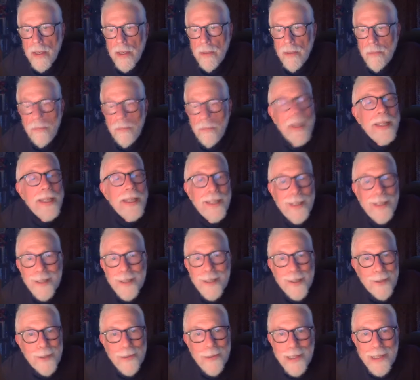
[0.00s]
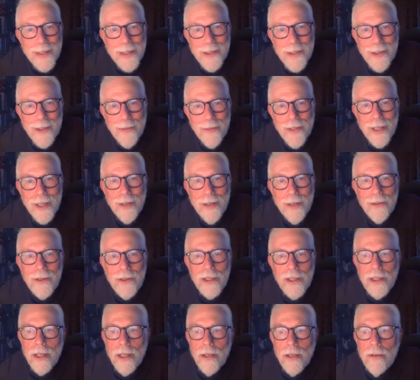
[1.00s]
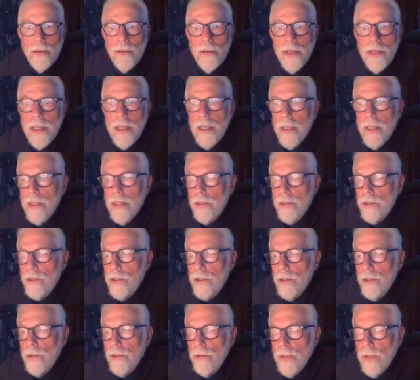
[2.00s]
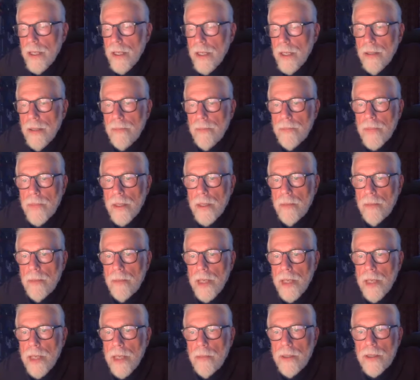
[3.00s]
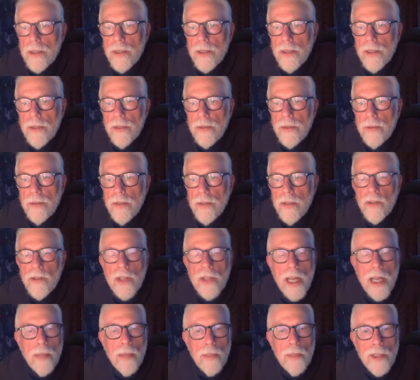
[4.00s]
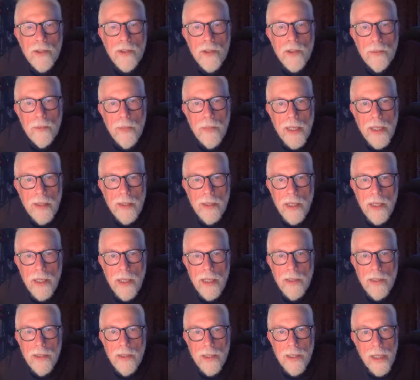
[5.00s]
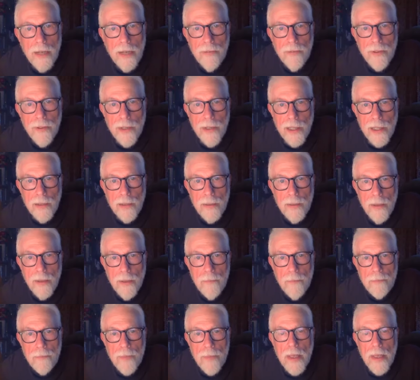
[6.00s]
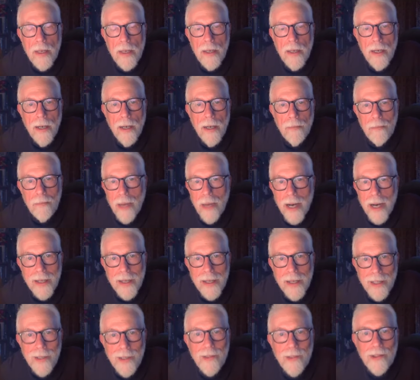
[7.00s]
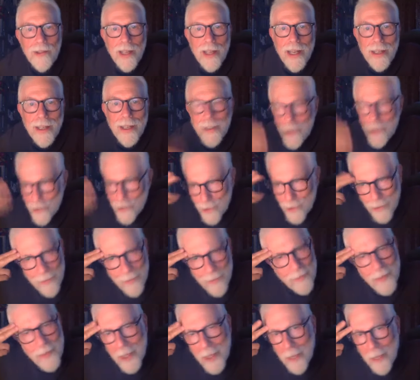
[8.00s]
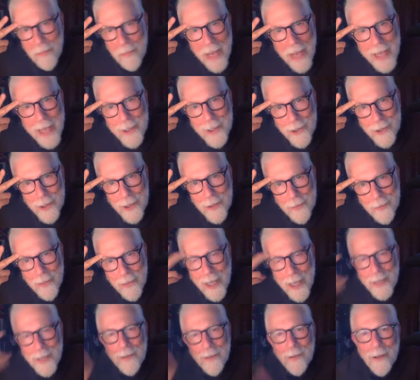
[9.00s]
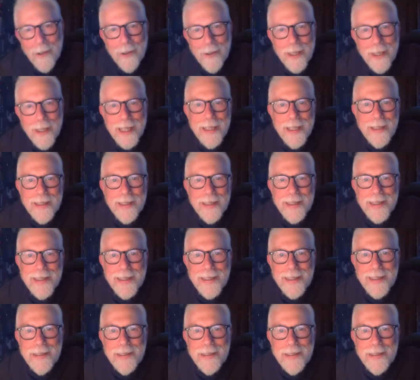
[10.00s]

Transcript: many degrees of the OTO to be able to establish and maintain the governing bodies as imagined by Crowley